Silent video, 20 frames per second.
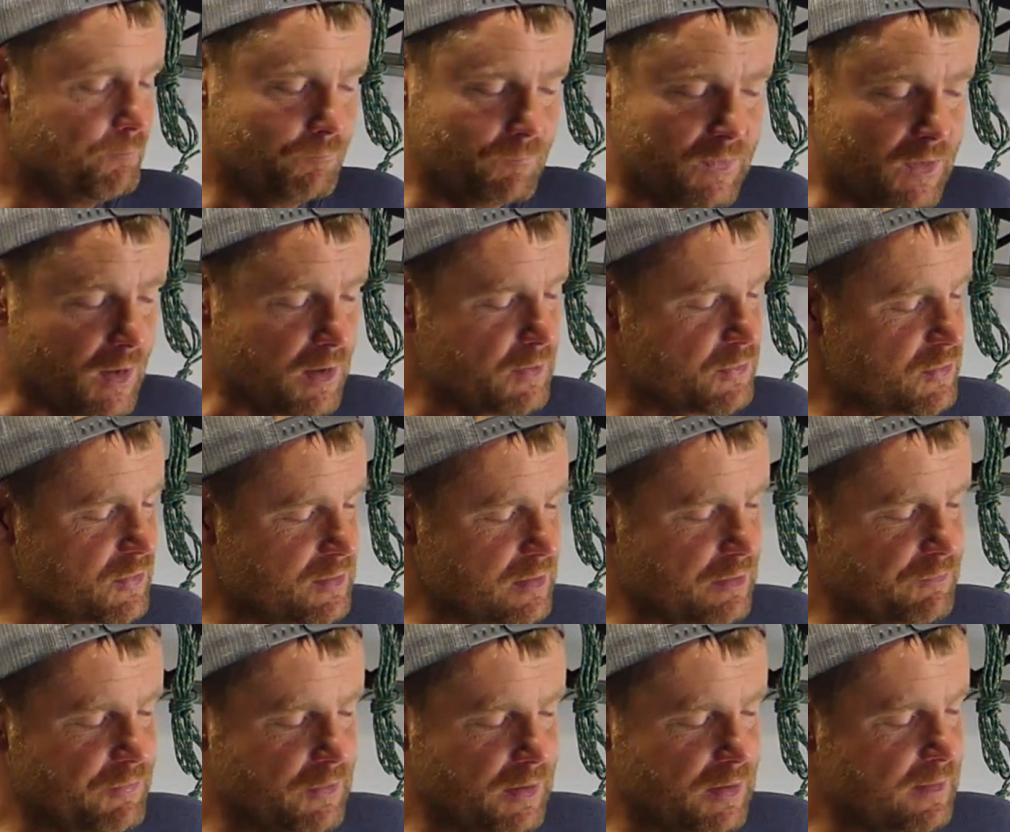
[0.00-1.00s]
Dust,
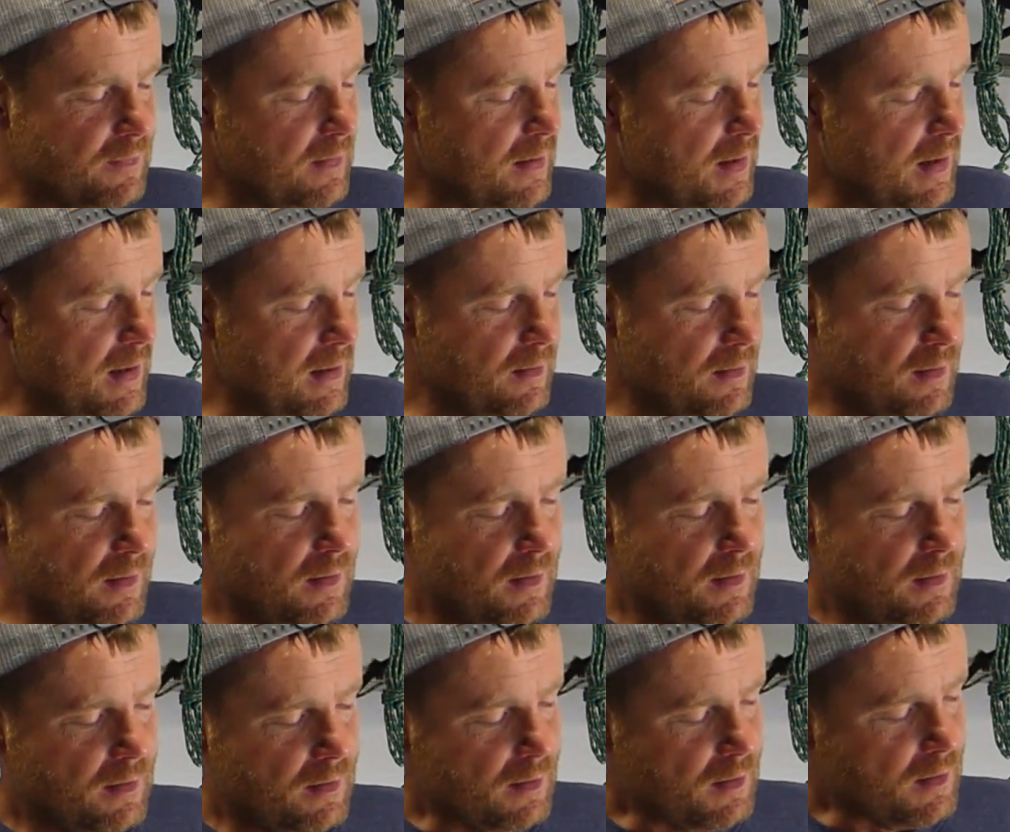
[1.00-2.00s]
stuff like that.
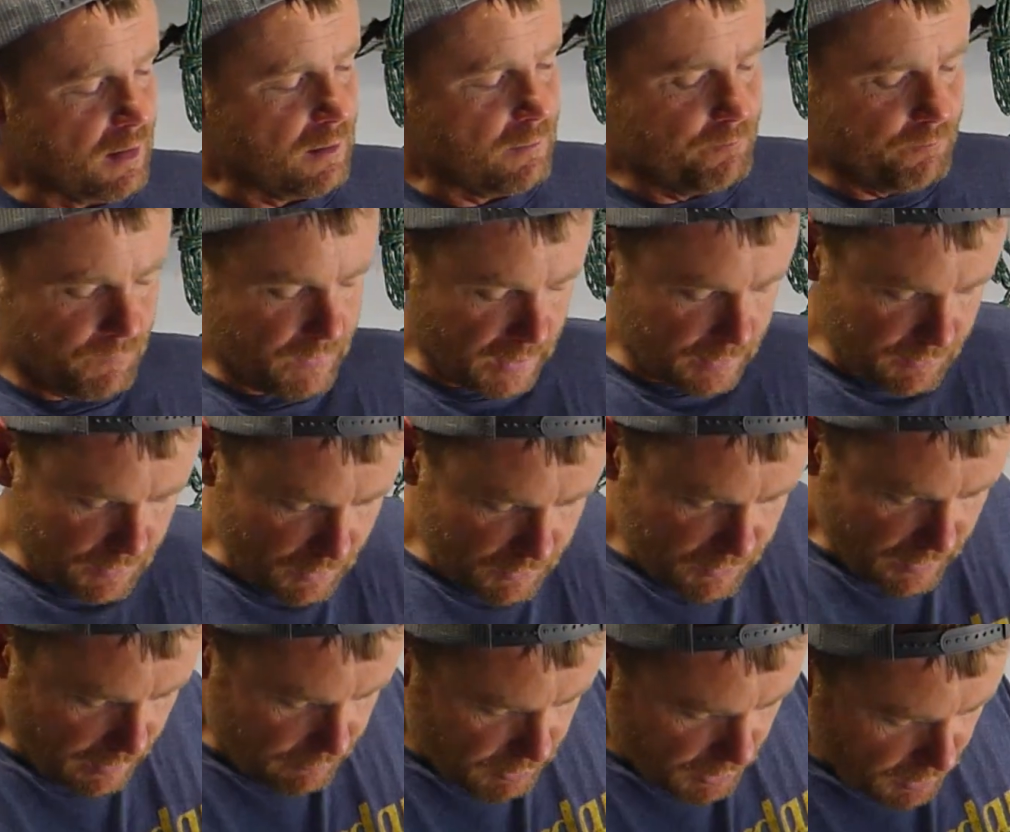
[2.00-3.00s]
It
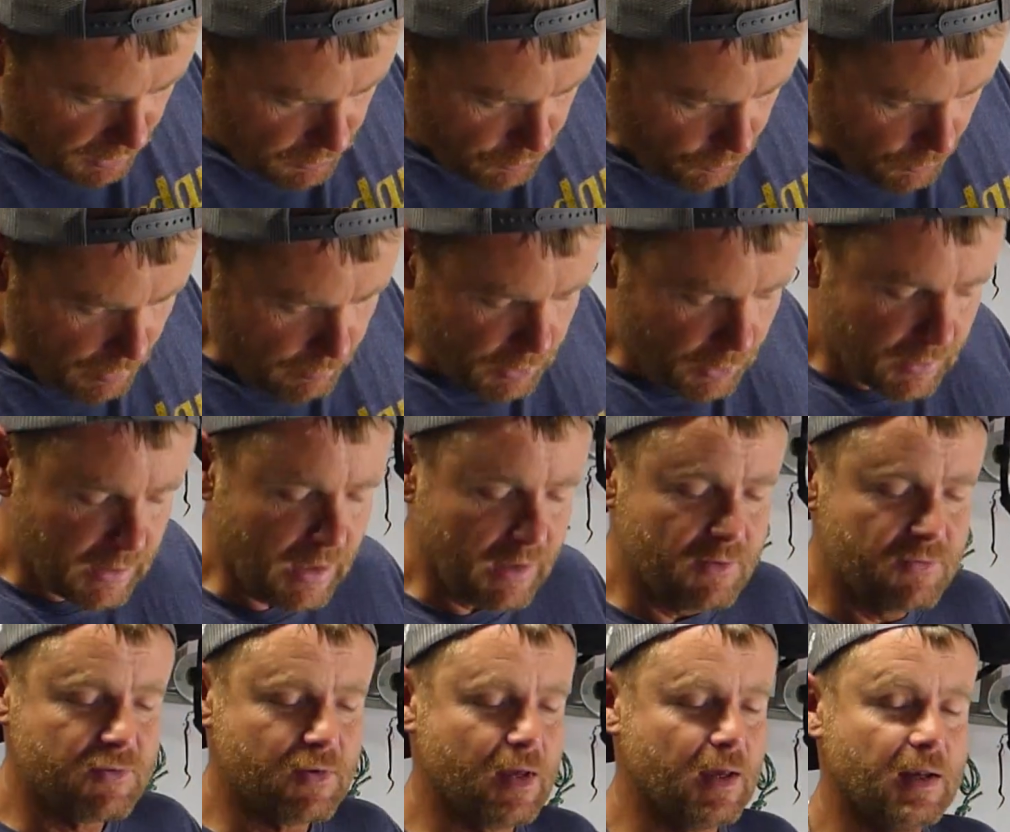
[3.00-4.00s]
does have a nice rubber
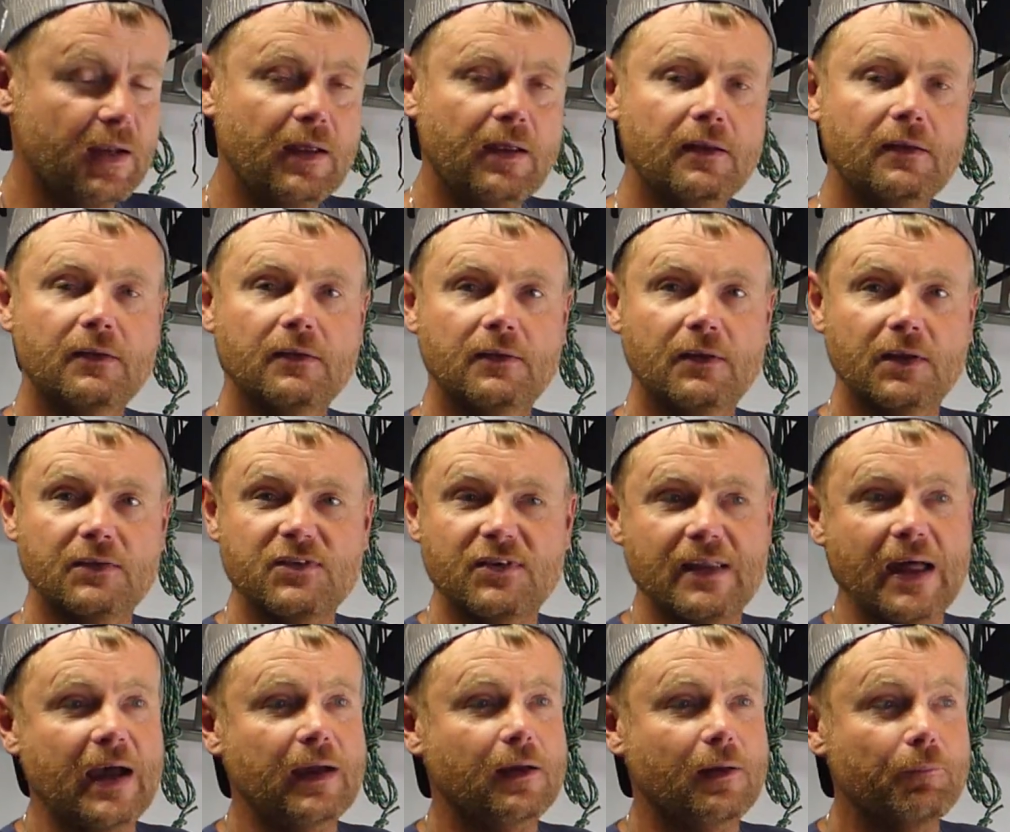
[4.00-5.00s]
case on it that's
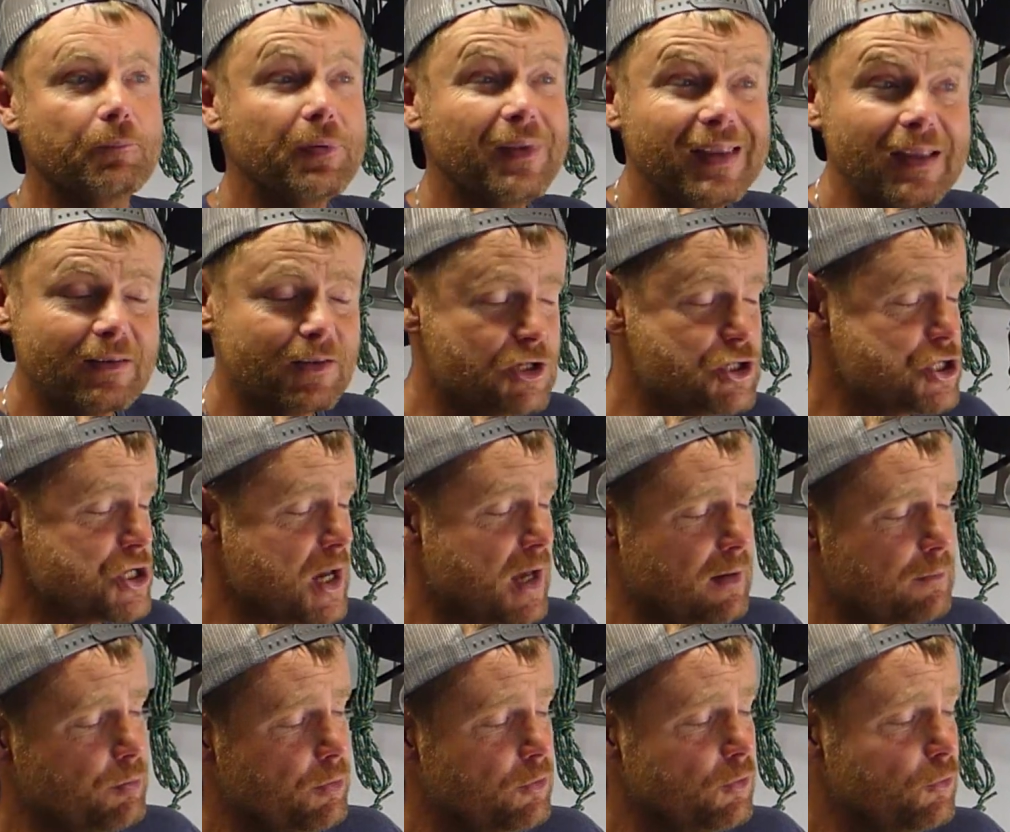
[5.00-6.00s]
not completely
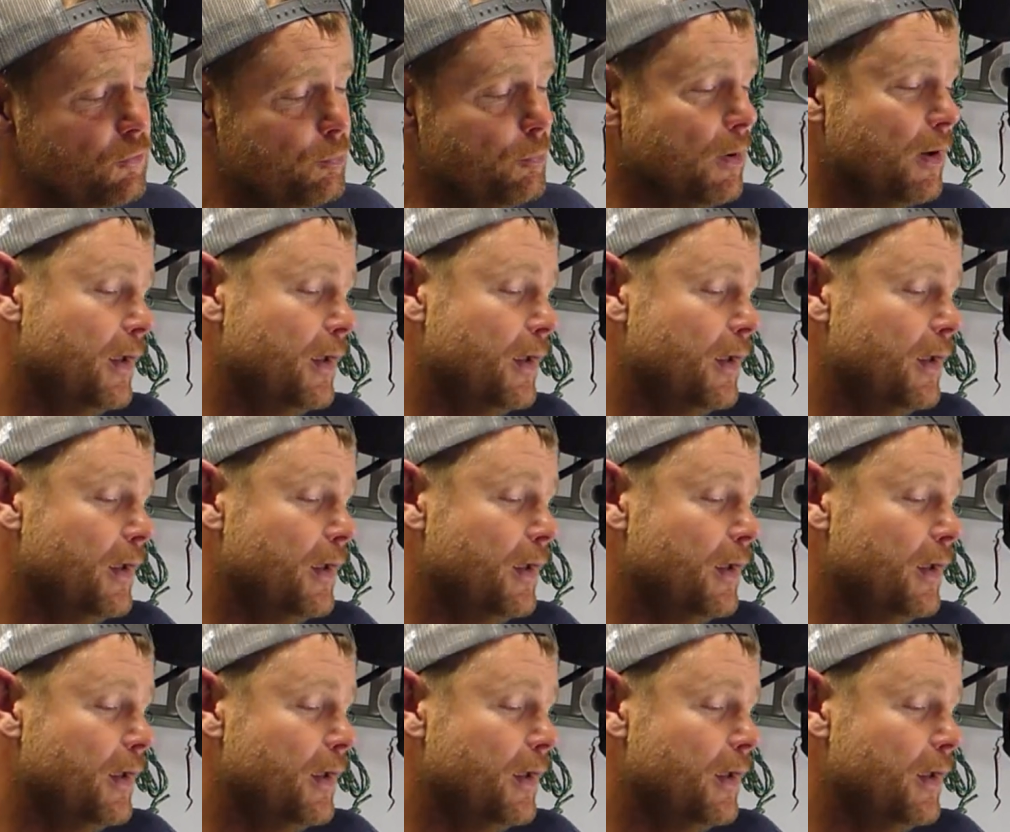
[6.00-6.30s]
shockproof,